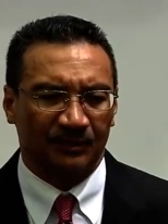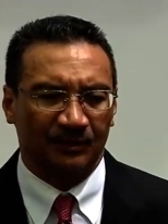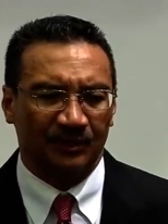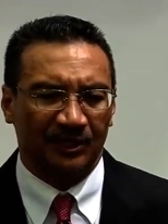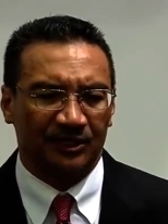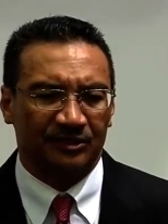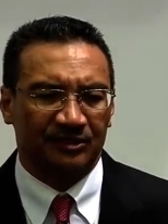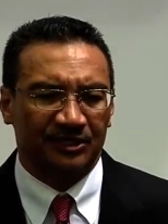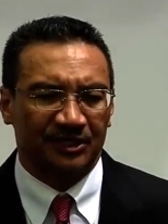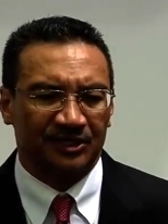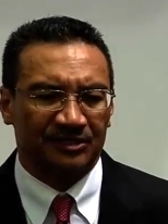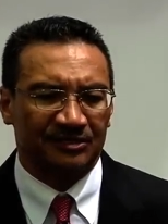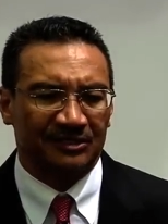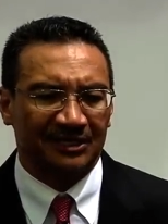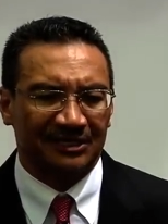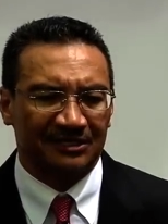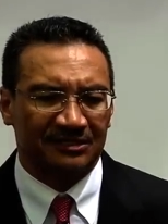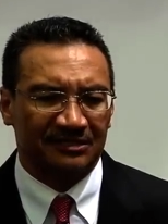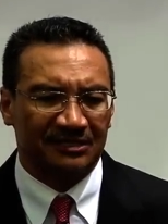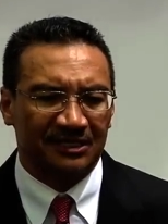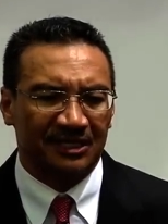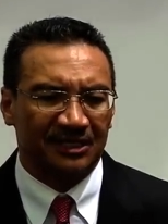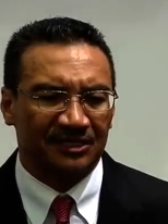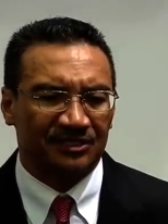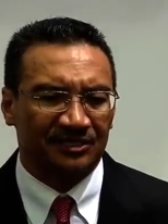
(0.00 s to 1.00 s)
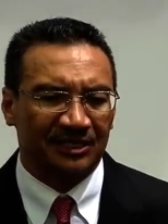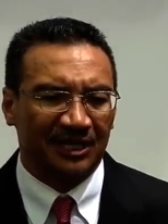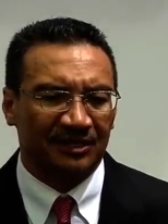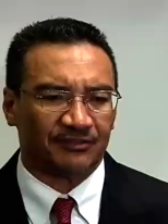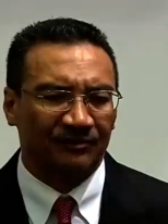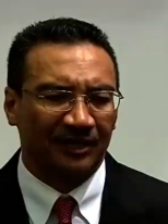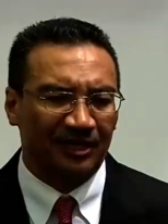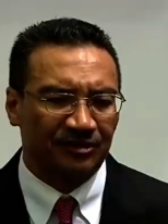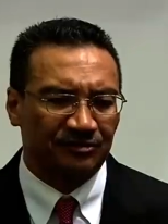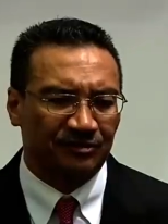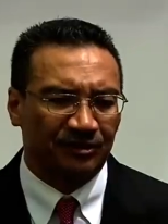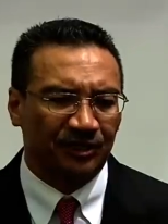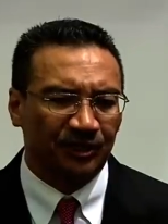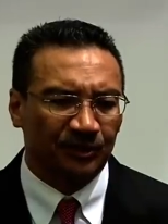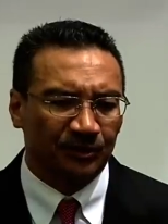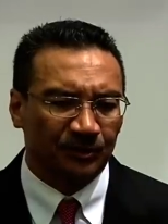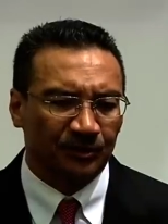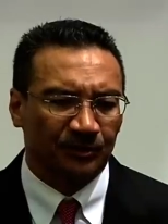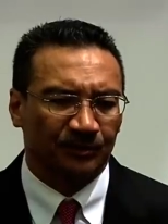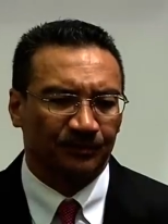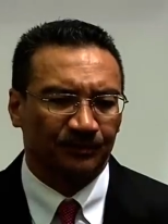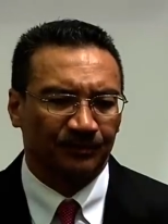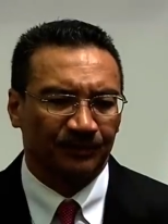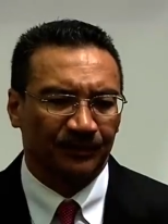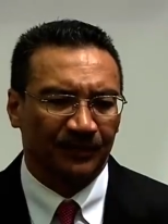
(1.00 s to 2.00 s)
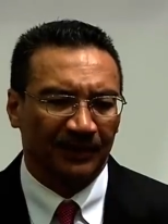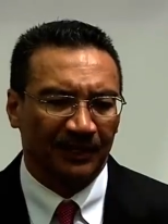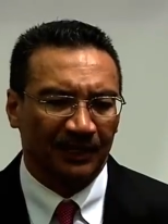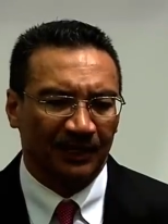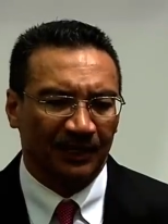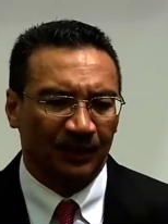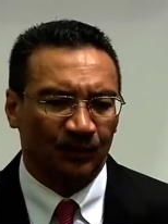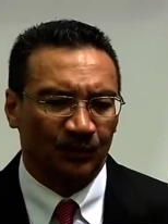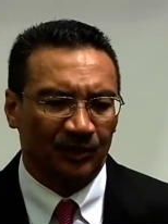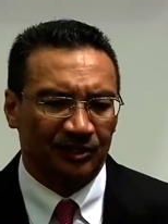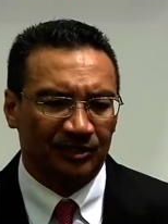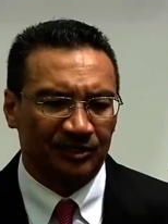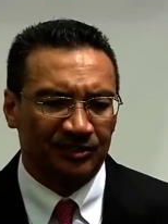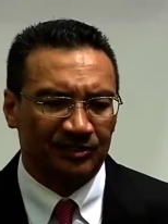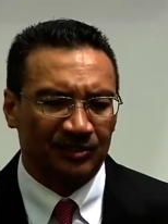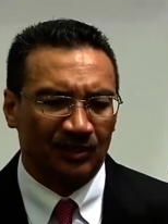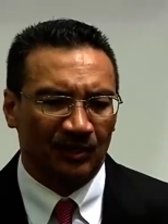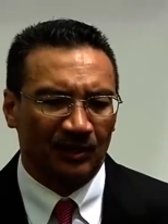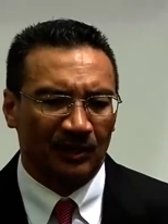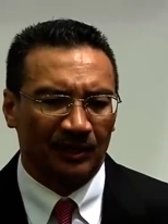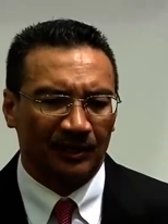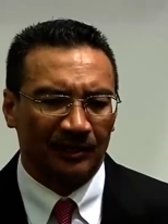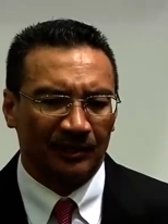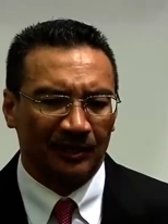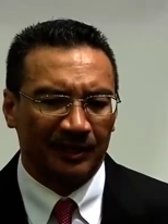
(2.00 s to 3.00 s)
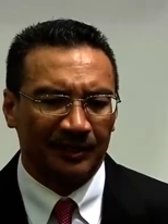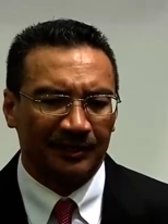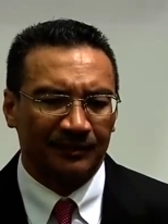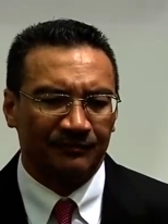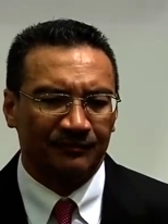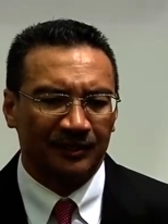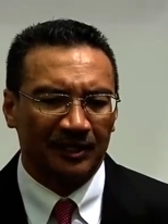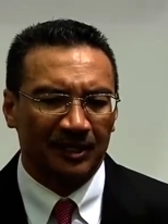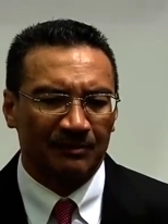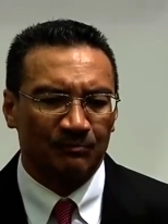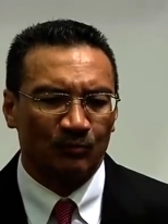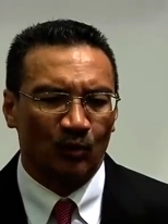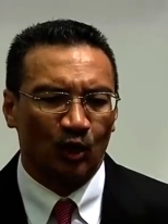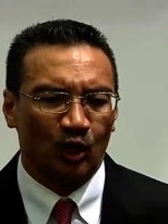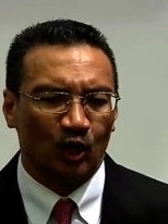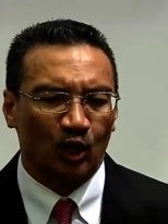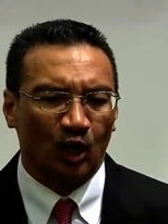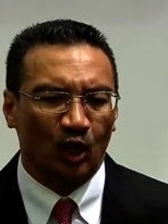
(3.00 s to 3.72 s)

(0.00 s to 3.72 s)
which is the search and rescue, which is uh, even a more